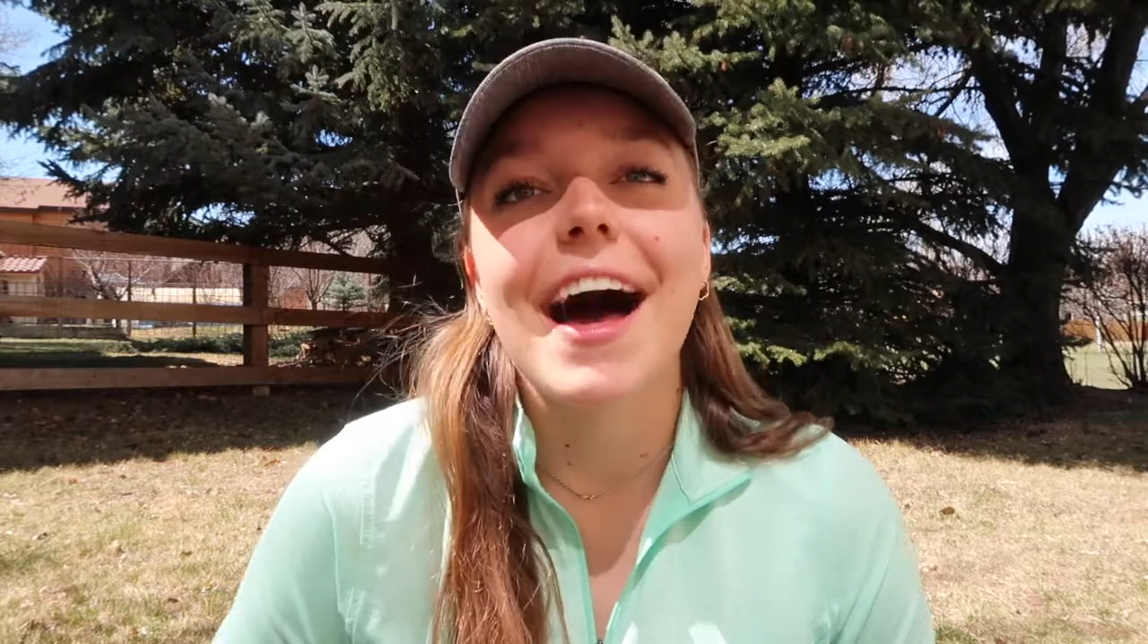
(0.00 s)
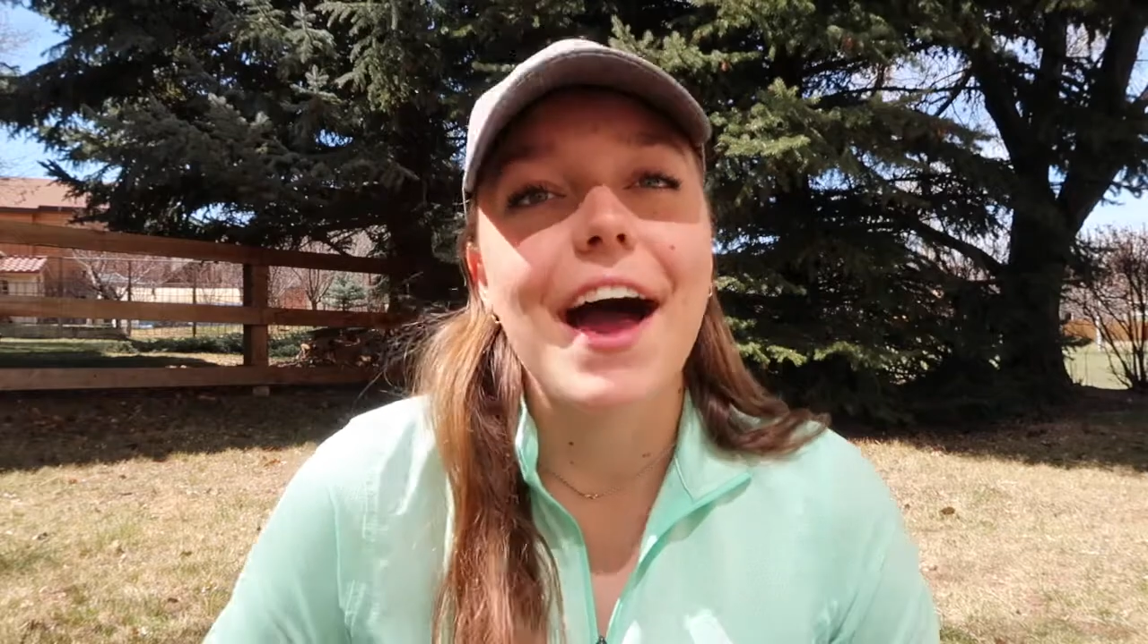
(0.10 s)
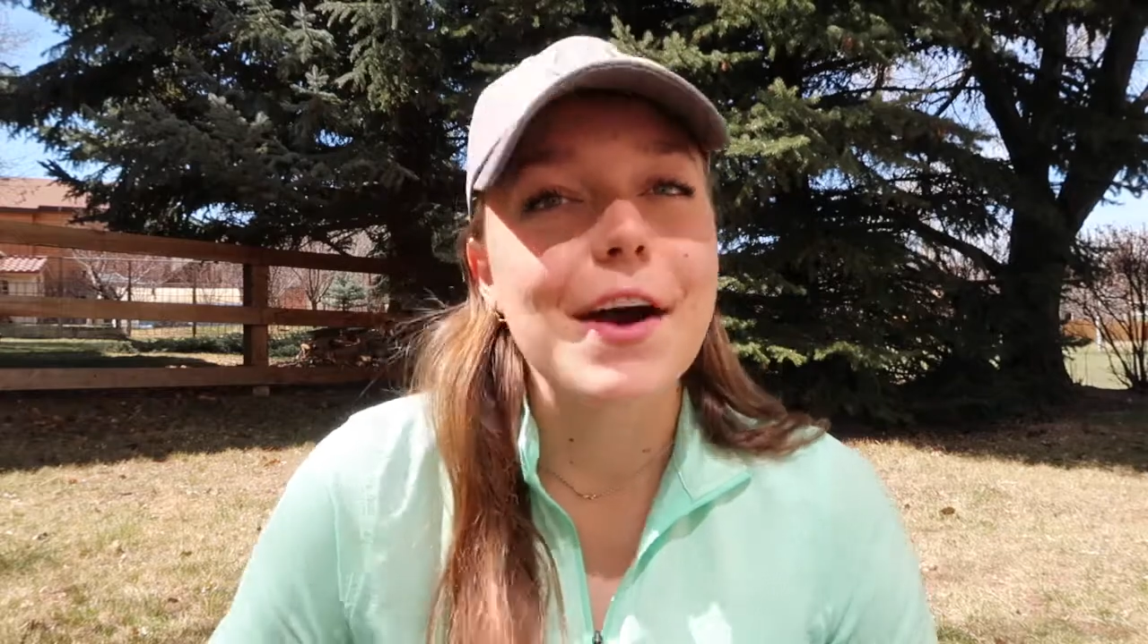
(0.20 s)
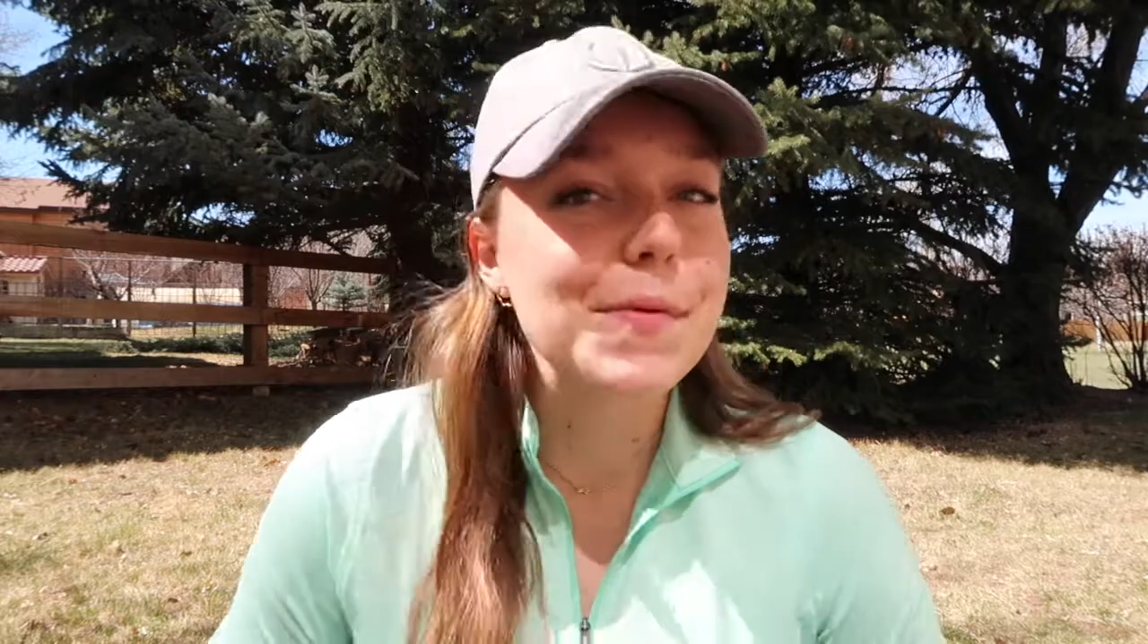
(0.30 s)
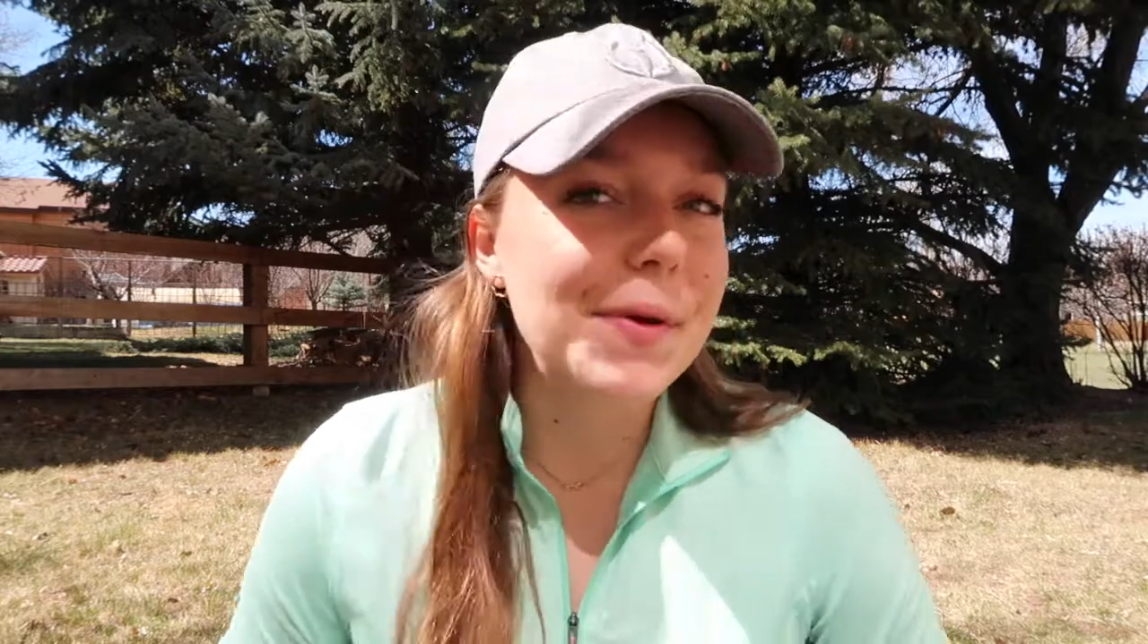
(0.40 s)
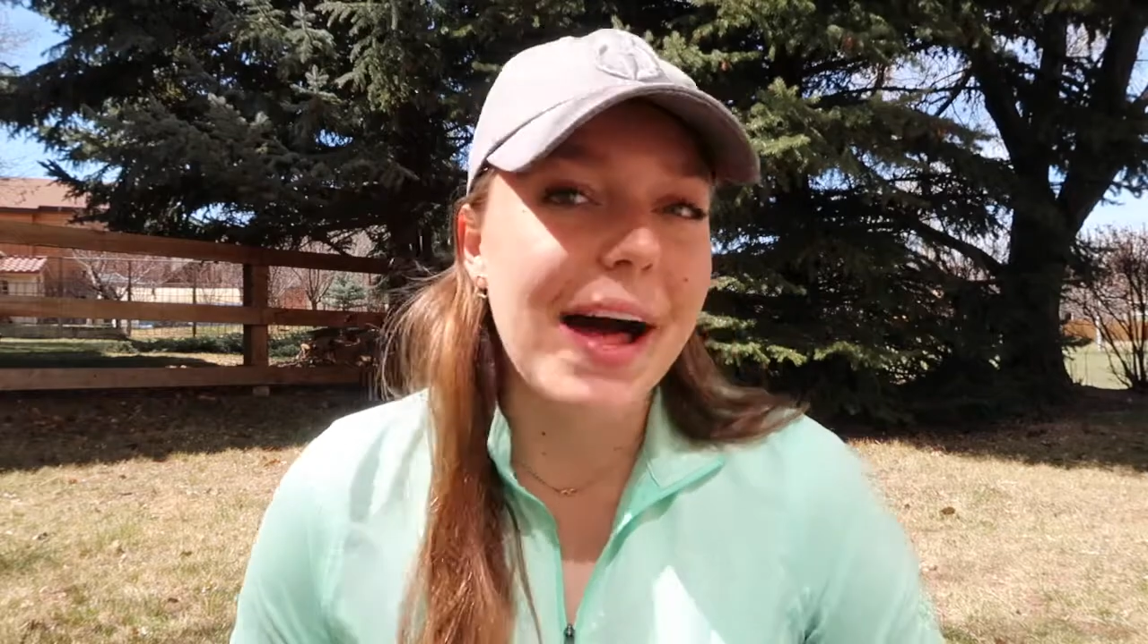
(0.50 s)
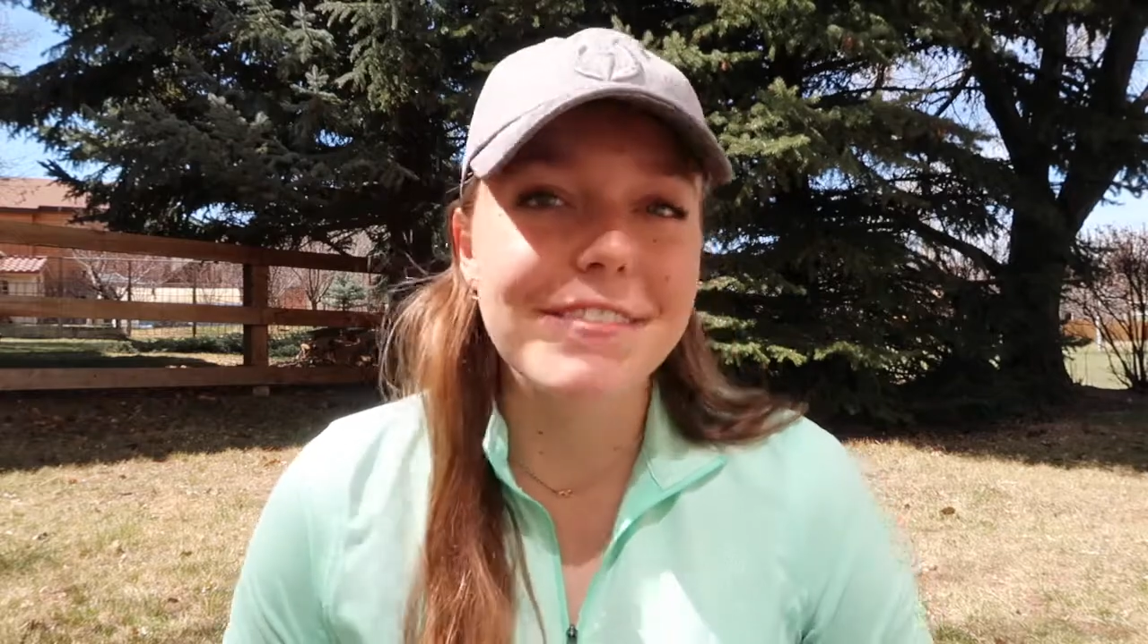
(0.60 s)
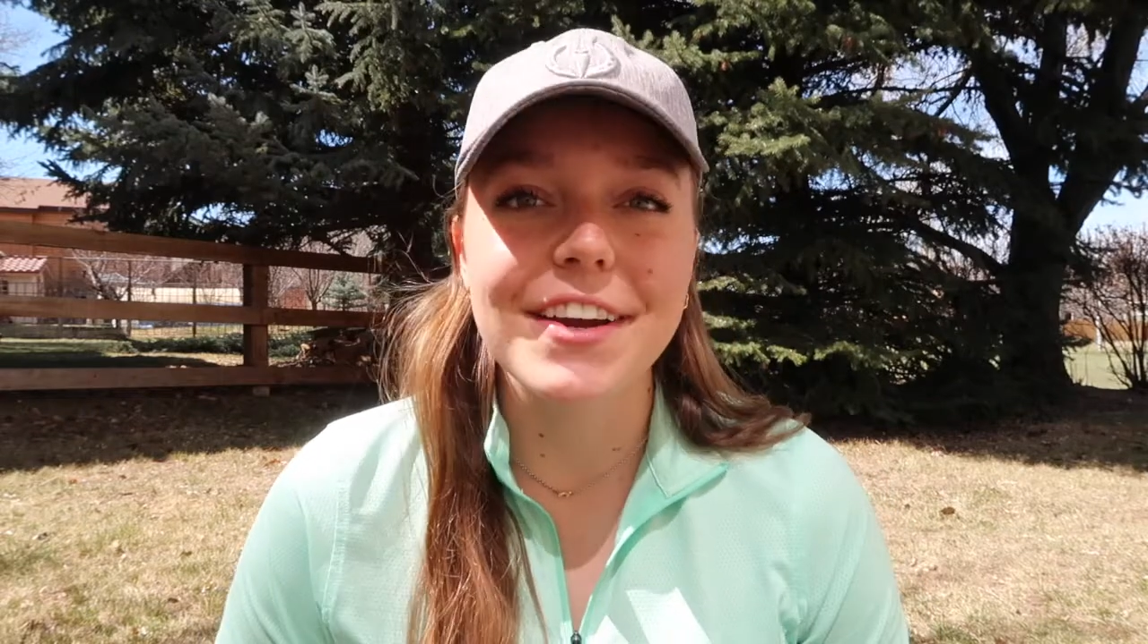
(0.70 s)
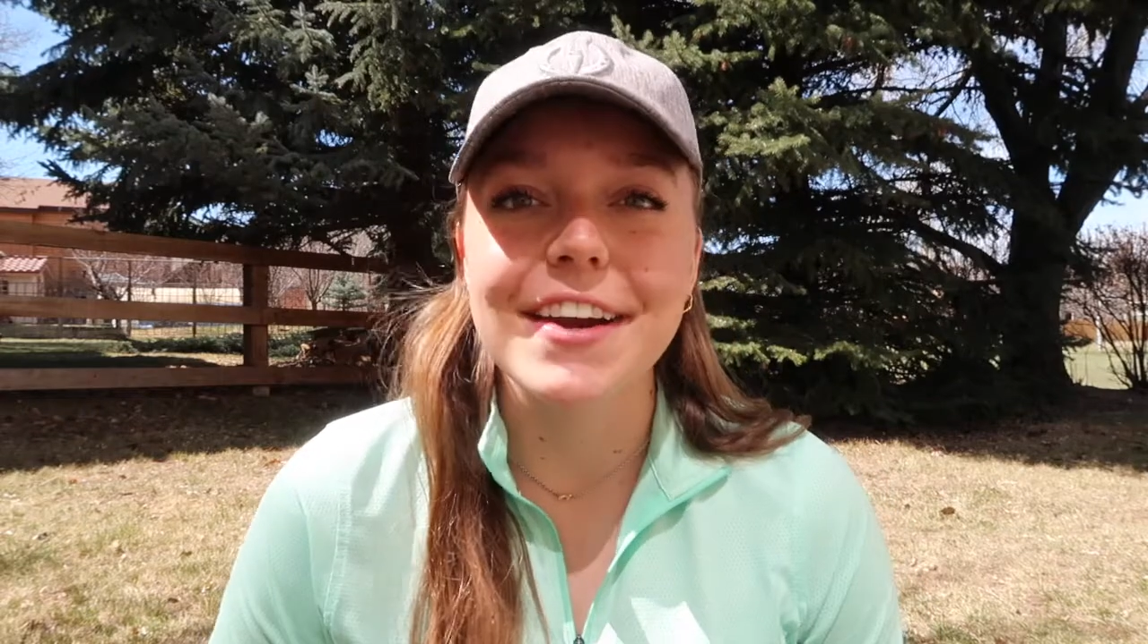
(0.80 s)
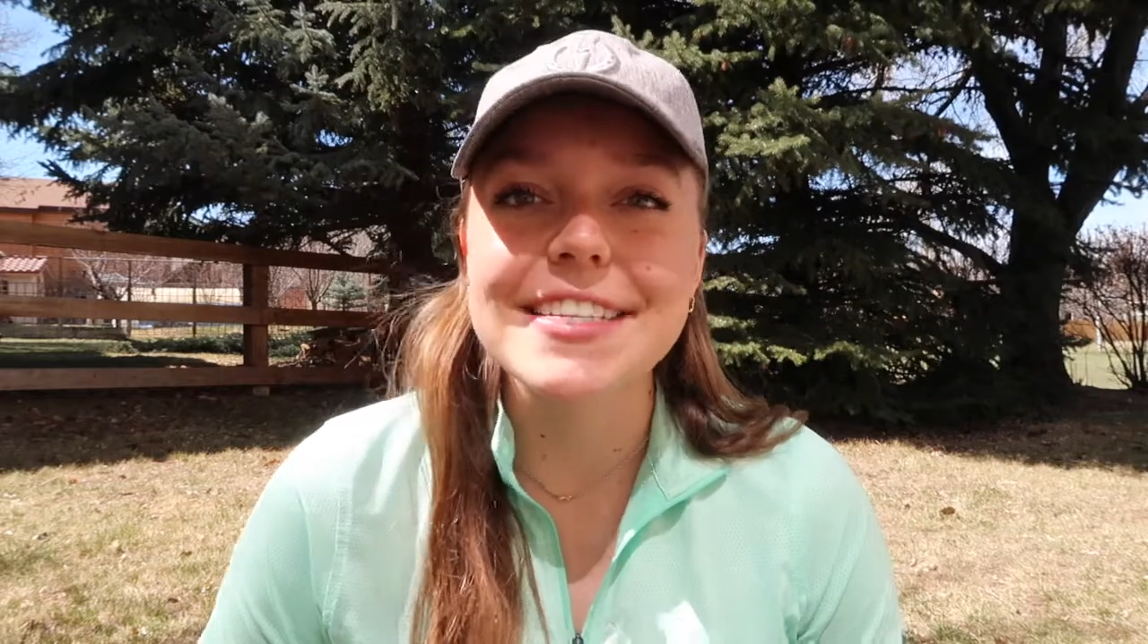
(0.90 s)
I hope you all have
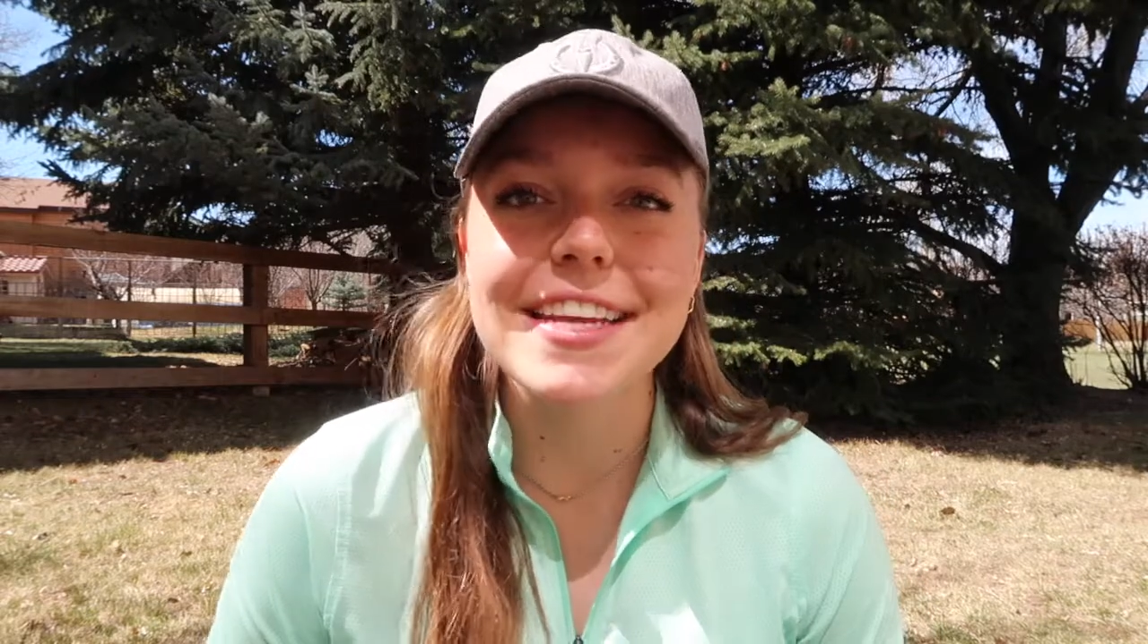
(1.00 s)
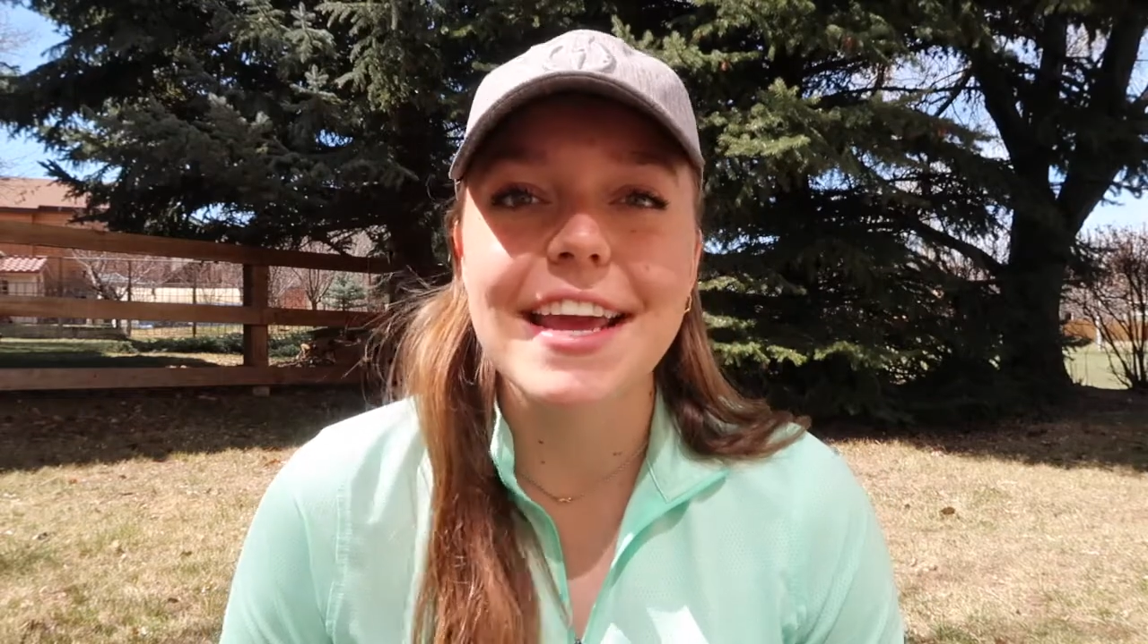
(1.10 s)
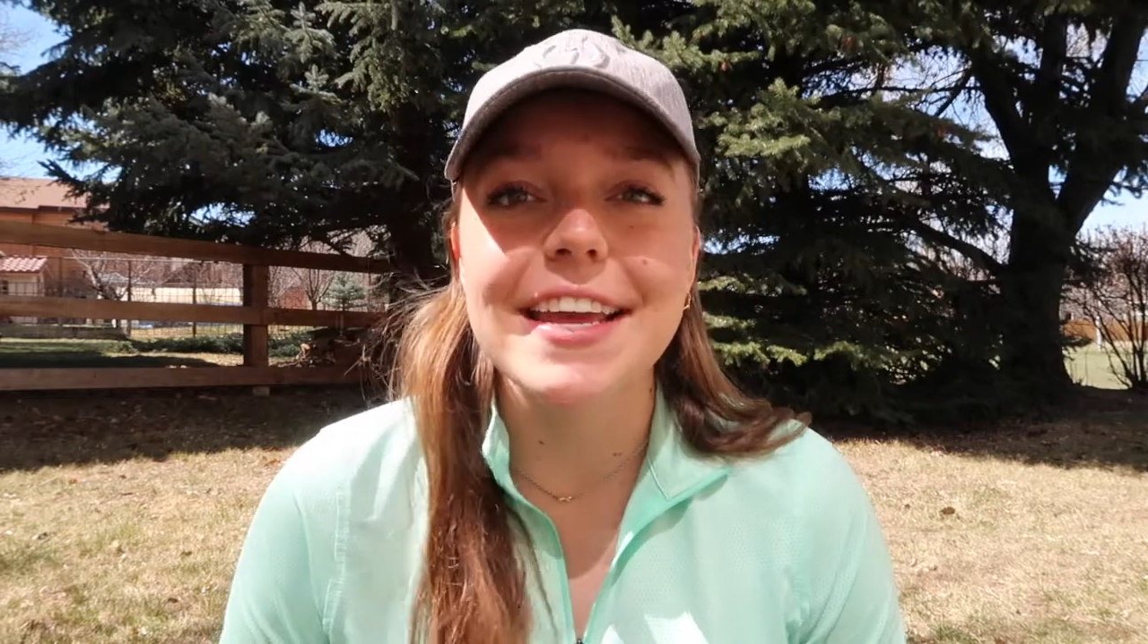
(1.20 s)
a great day